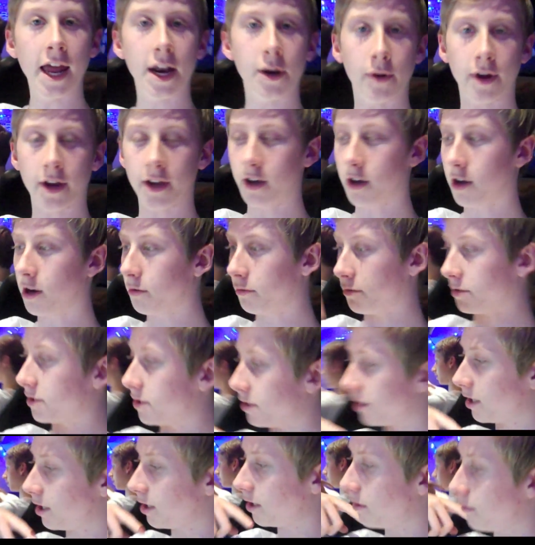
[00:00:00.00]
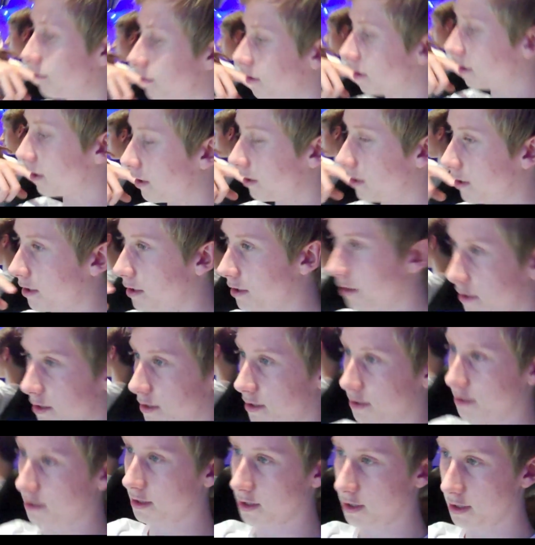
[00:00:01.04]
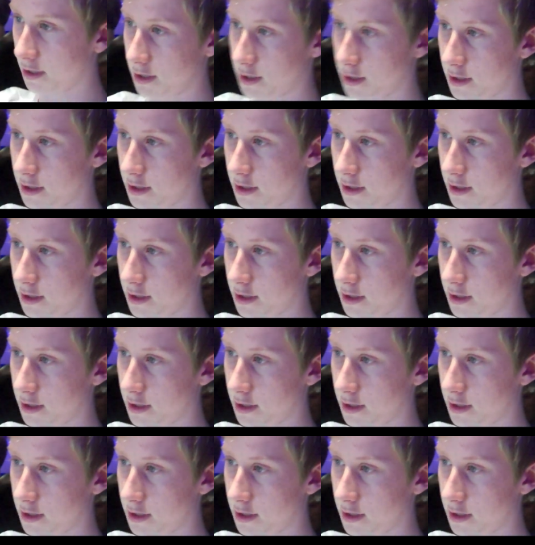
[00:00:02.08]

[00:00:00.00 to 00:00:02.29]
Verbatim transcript: Anyway, I will see you guys